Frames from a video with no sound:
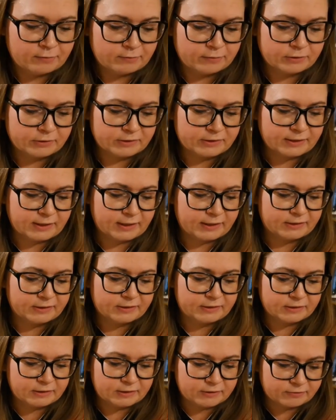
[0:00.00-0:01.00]
What
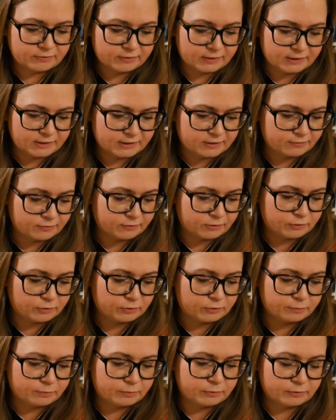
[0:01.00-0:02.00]
character face would
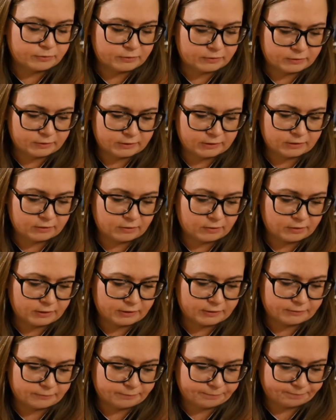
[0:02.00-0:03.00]
you put on a
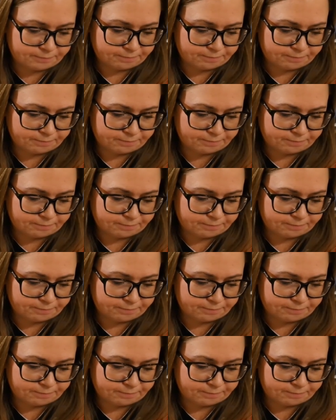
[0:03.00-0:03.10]
coin?